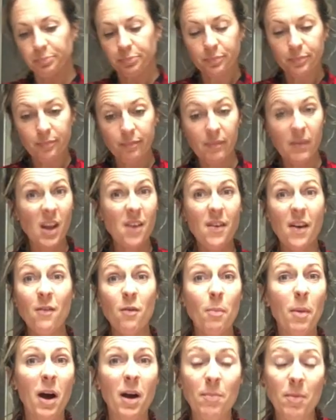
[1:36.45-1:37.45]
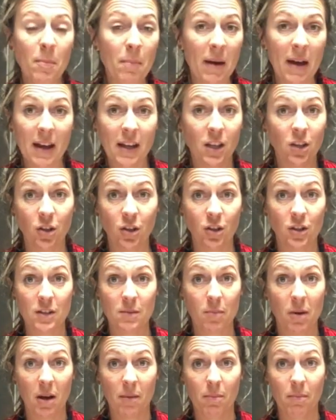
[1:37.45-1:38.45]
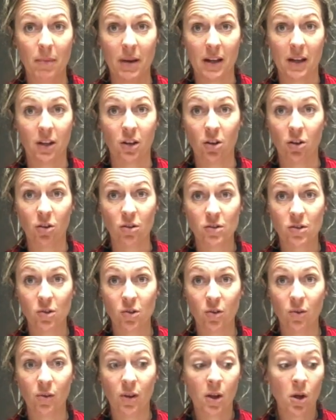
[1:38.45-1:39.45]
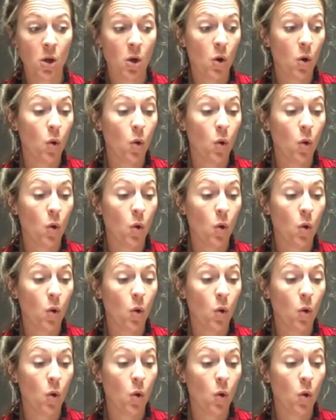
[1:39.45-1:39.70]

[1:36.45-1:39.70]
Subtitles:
If you have a piping bag, you can use a piping bag and a nozzle,